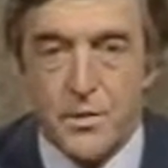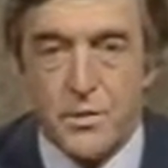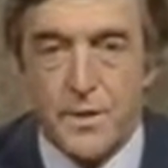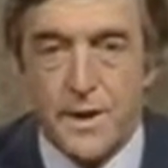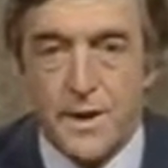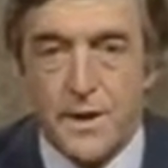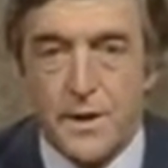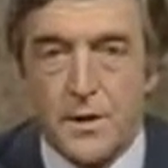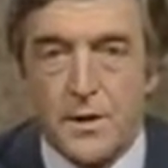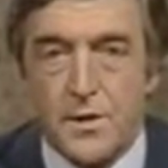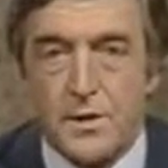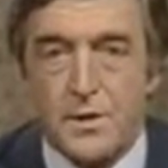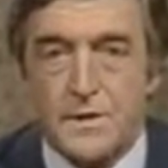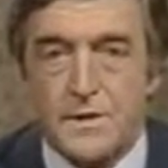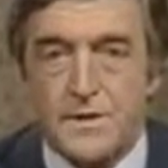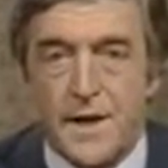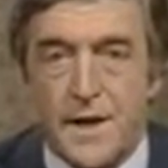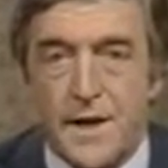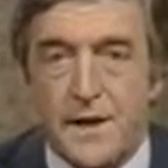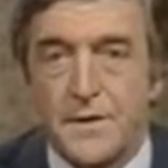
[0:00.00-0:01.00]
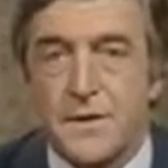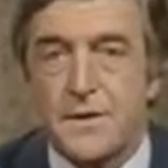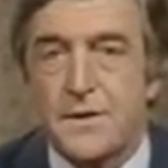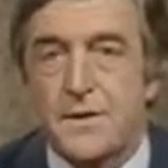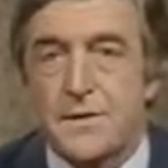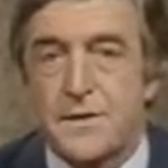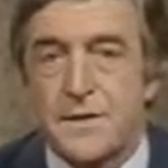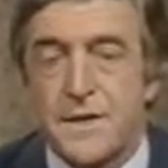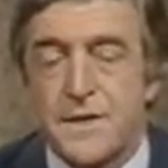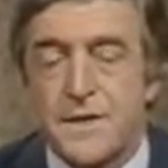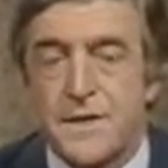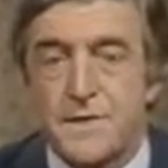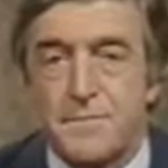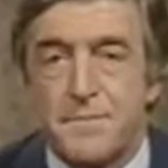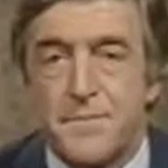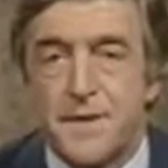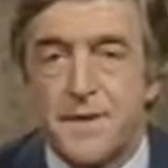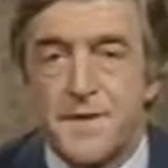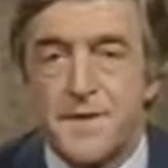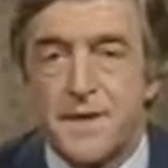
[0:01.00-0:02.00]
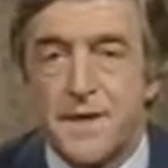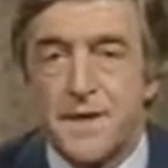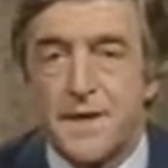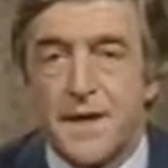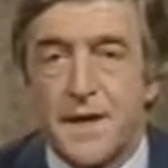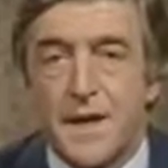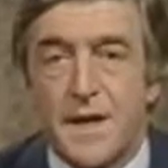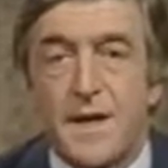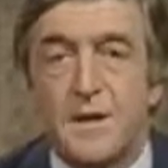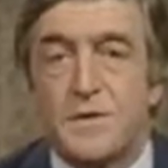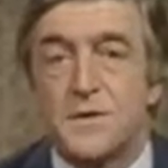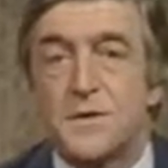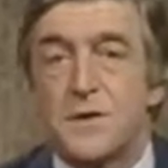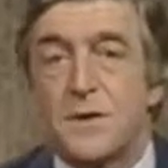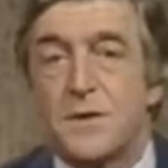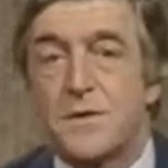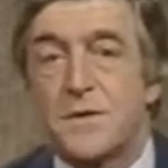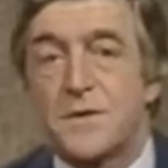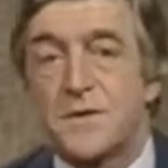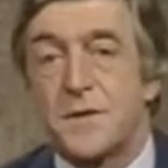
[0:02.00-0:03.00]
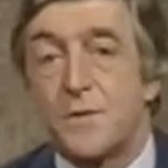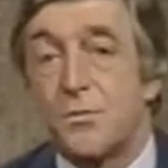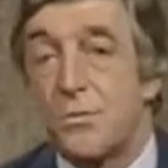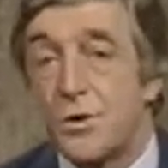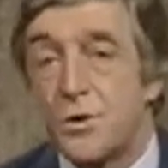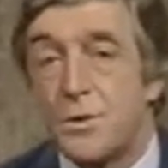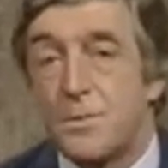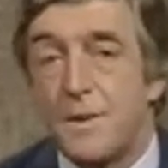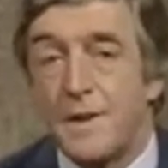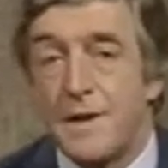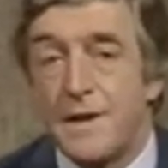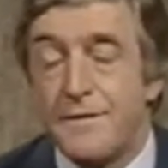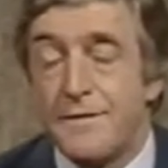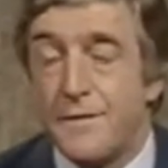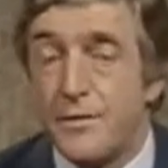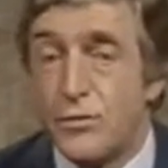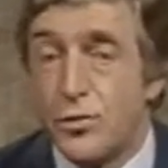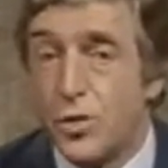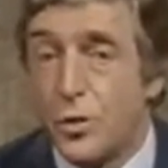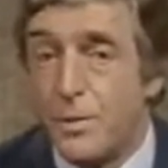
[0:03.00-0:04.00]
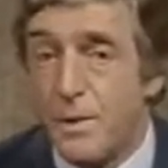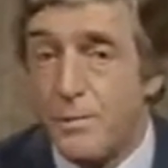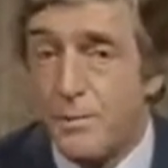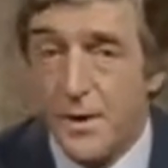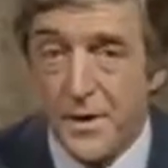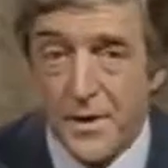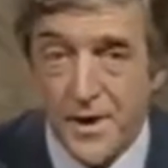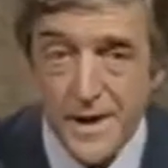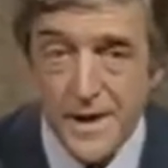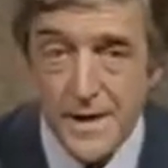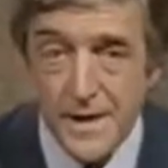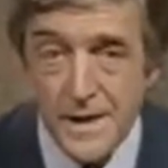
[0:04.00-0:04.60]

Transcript: winning a local talent contest impersonating Al Jolson and, would you believe, Ruby Murray?